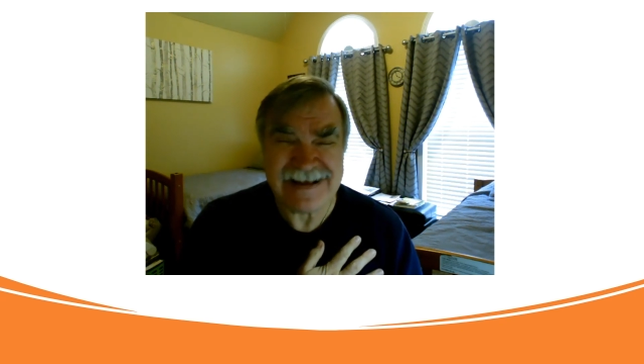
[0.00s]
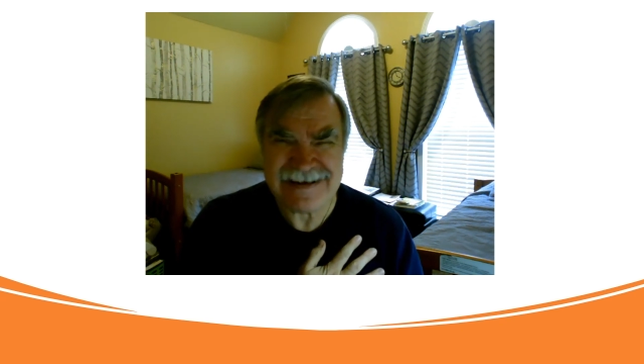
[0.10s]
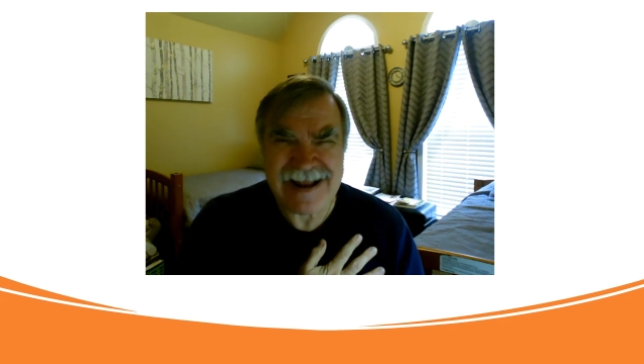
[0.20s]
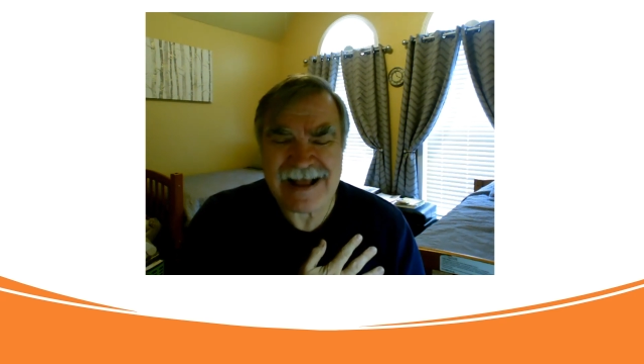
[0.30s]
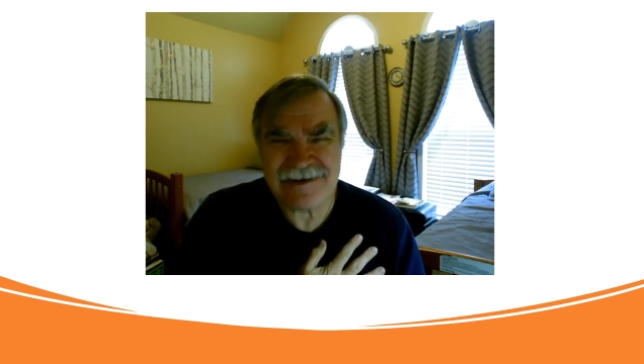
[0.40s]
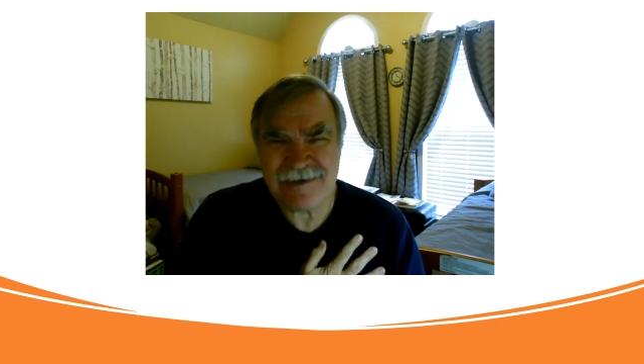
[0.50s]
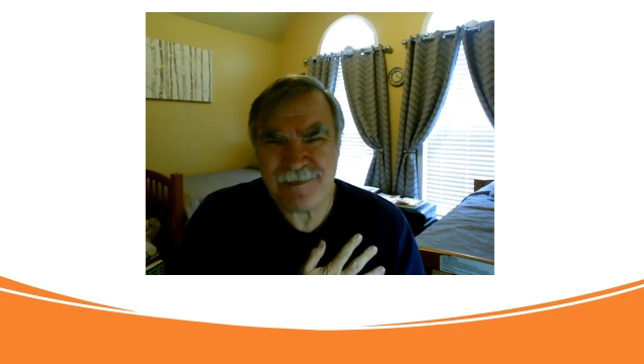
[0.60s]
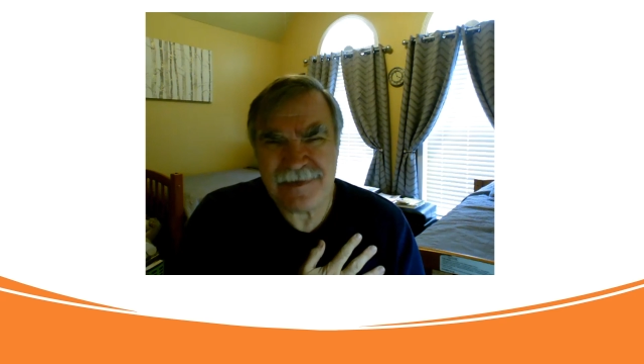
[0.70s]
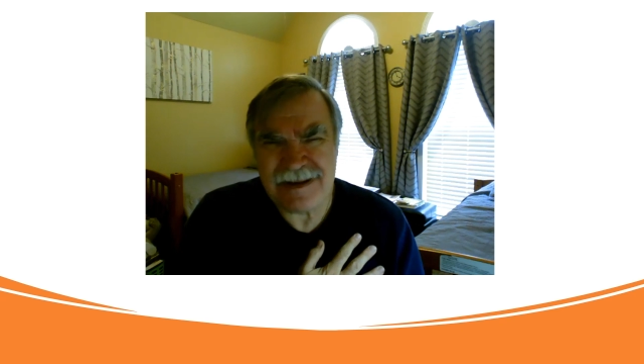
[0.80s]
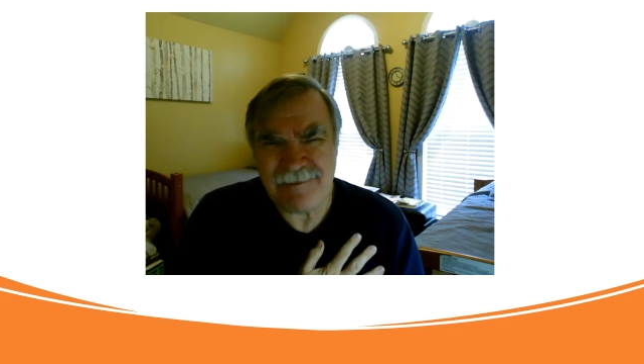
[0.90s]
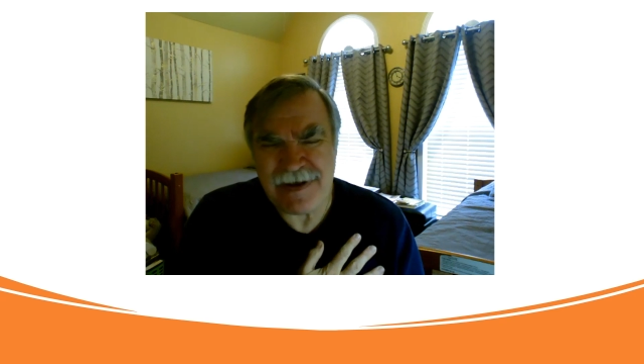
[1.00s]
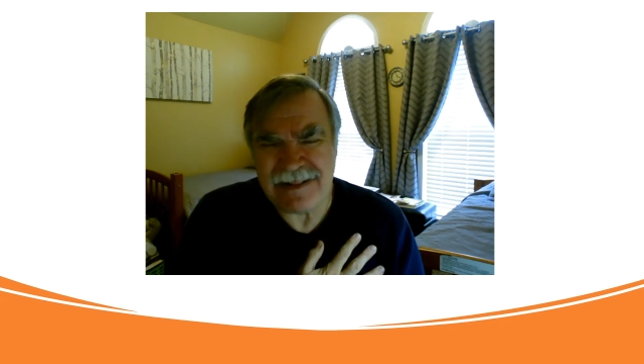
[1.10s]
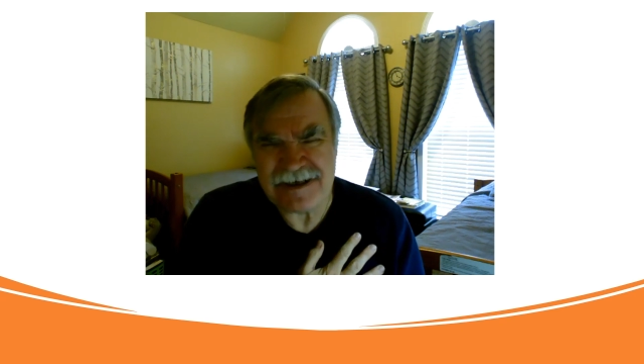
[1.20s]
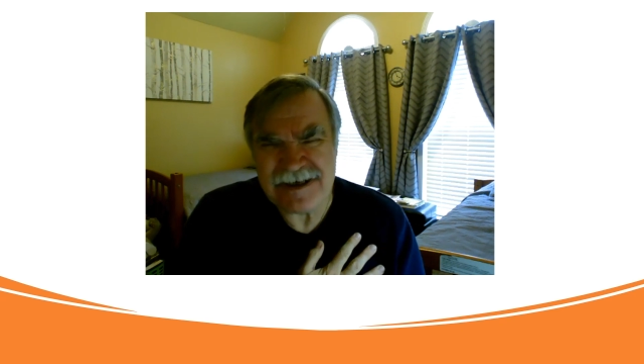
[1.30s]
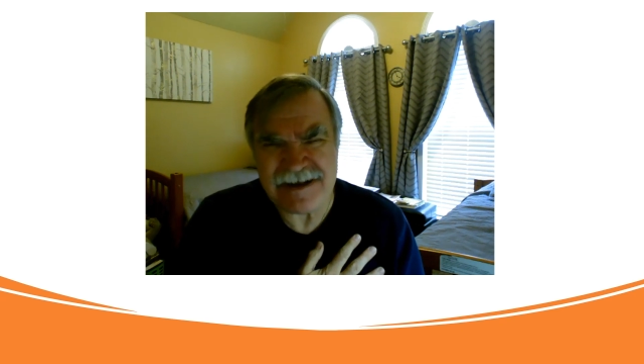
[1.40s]
Not the
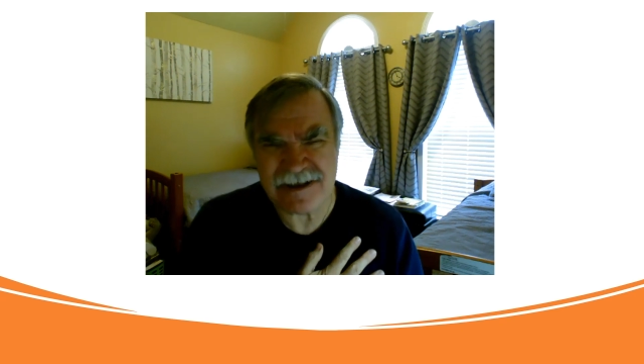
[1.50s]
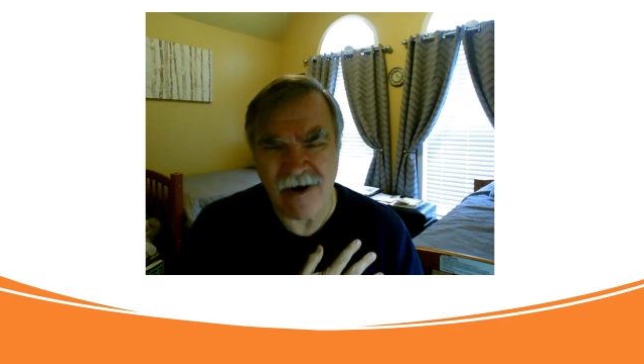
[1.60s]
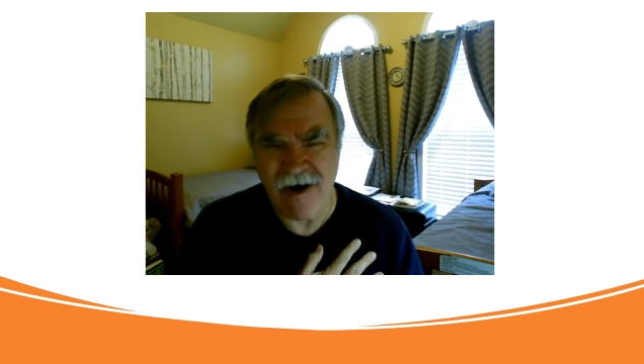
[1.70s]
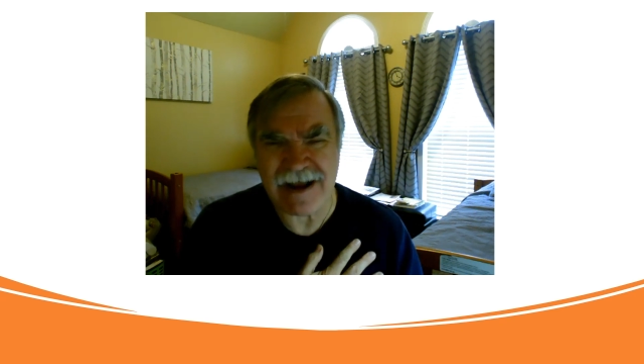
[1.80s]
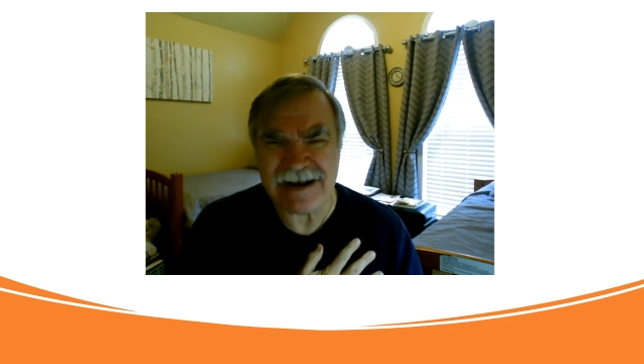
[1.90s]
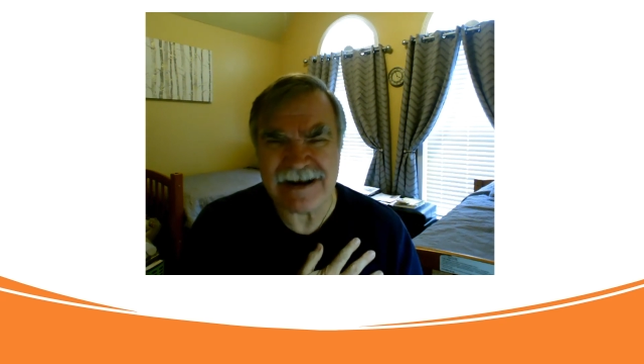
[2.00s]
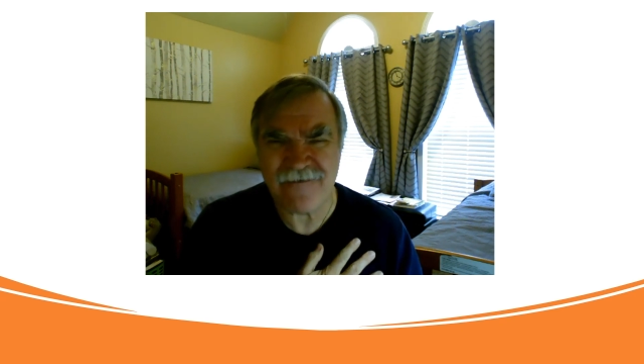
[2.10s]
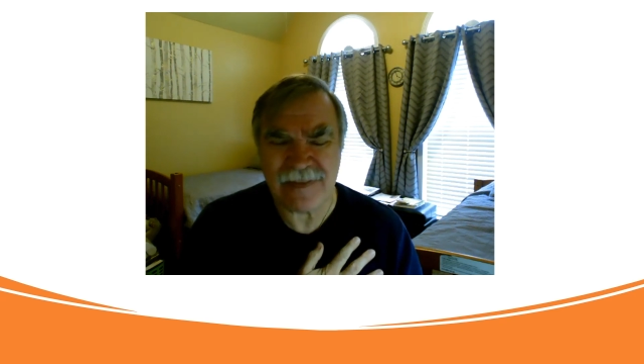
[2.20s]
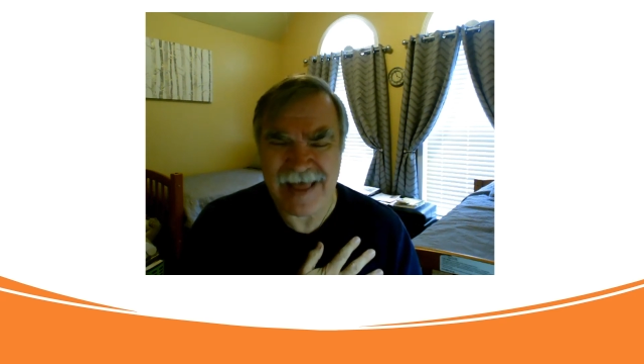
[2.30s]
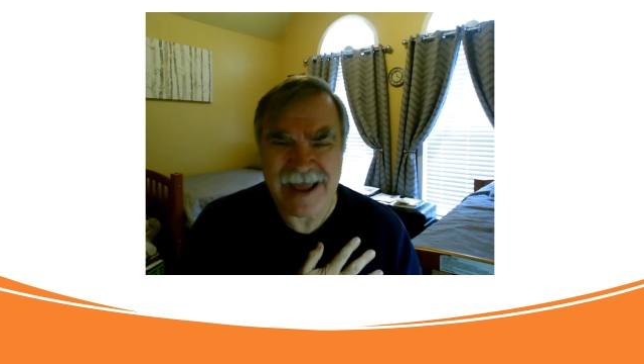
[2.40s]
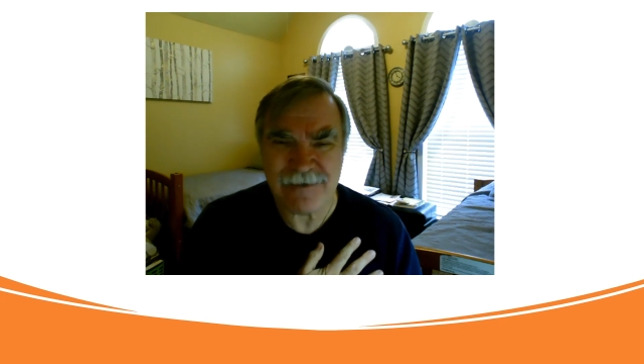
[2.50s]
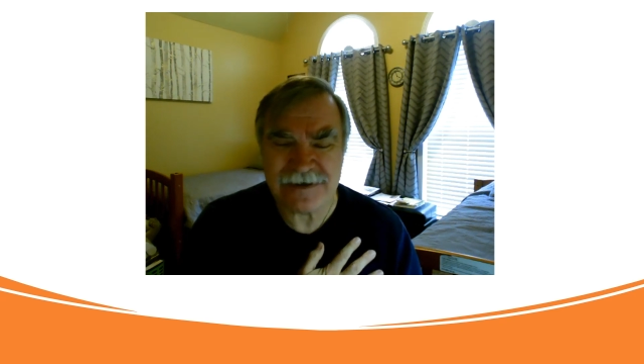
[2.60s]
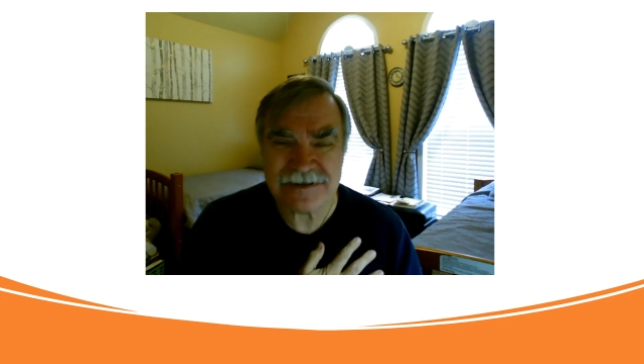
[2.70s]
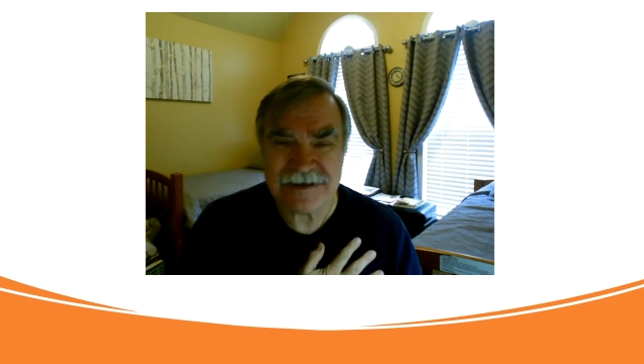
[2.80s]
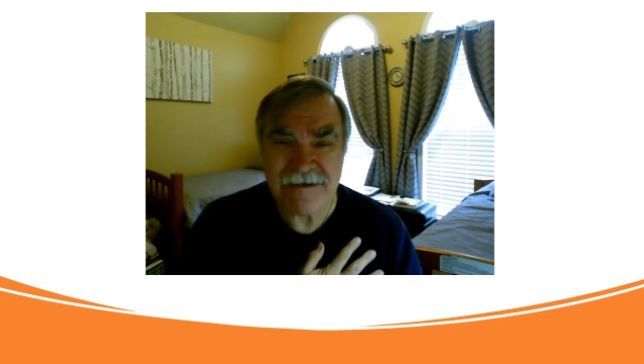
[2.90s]
ability to talk in different
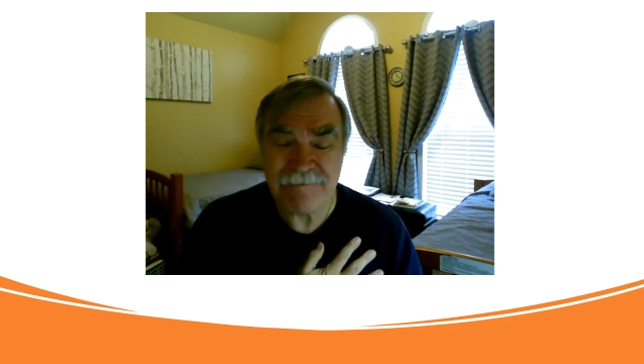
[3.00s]
languages,